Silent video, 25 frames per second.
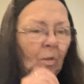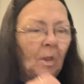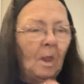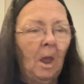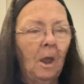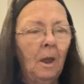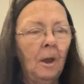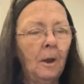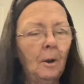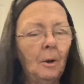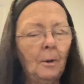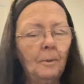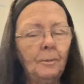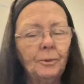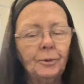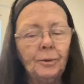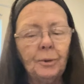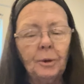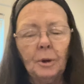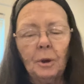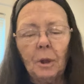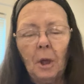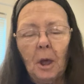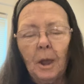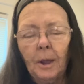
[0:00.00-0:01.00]
I hope
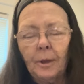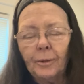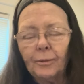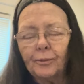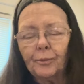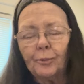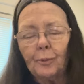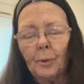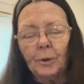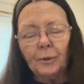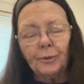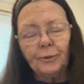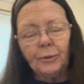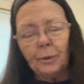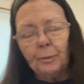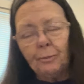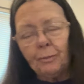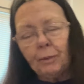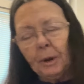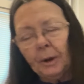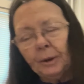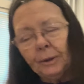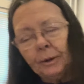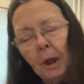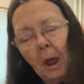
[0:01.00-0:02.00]
she likes what she
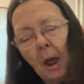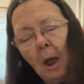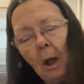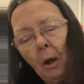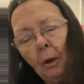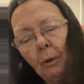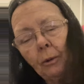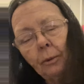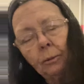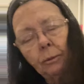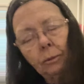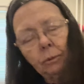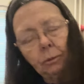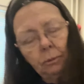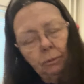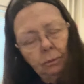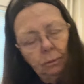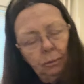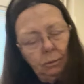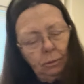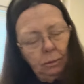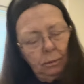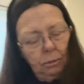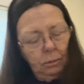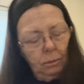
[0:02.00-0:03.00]
picked out.
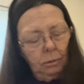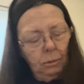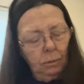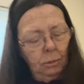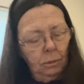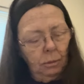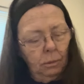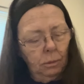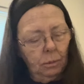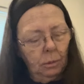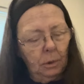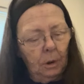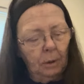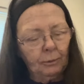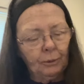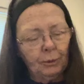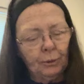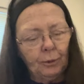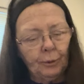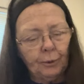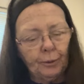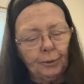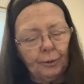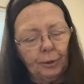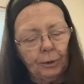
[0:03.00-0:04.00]
I'm
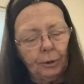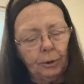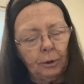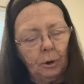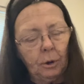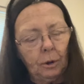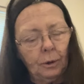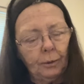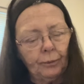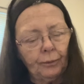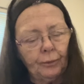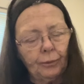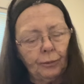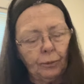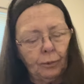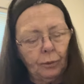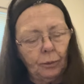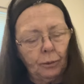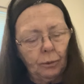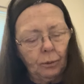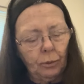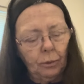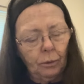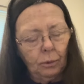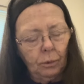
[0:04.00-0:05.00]
sure she does.
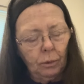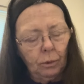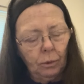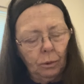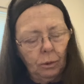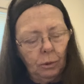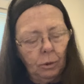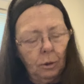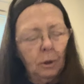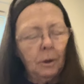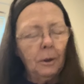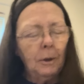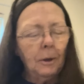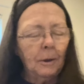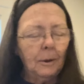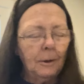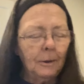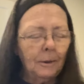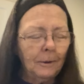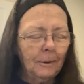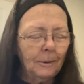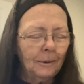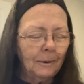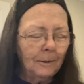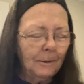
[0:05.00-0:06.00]

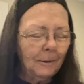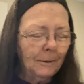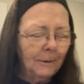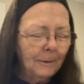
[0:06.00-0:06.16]
Do,